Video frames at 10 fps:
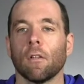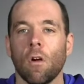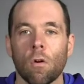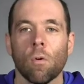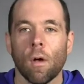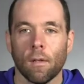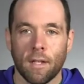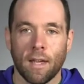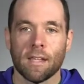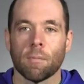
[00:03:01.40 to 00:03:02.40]
low
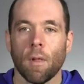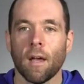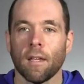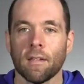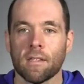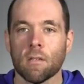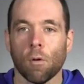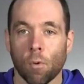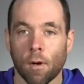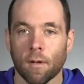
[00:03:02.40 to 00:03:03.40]
quality guest blogging
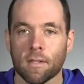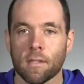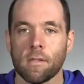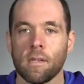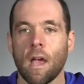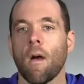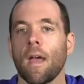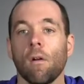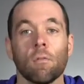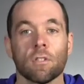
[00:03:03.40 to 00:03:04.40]
still works. Now,
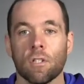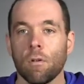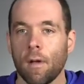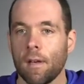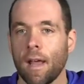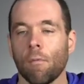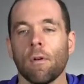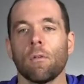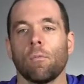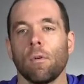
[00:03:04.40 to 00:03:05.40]
I don't do it, and I
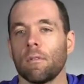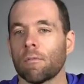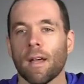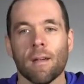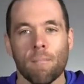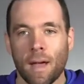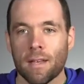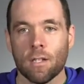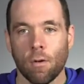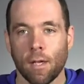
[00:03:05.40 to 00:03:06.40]
wouldn't
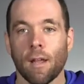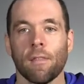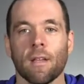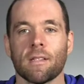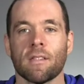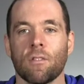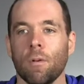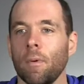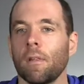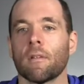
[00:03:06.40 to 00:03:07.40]
recommend doing it. I think it's
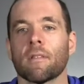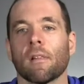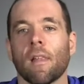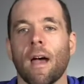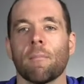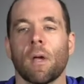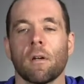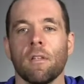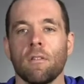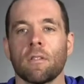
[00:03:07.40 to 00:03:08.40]
stupid, and there's a lot
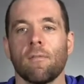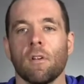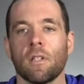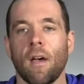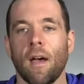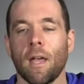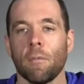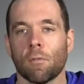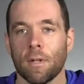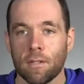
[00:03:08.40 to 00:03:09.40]
better use of your time
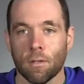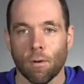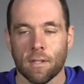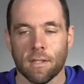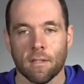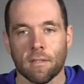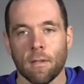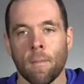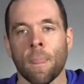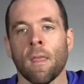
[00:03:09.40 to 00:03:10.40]
and resources,
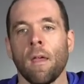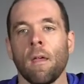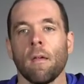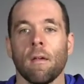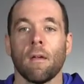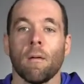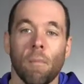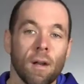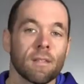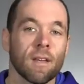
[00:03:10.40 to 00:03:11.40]

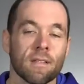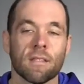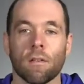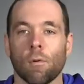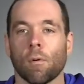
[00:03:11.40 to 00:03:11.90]
but it does still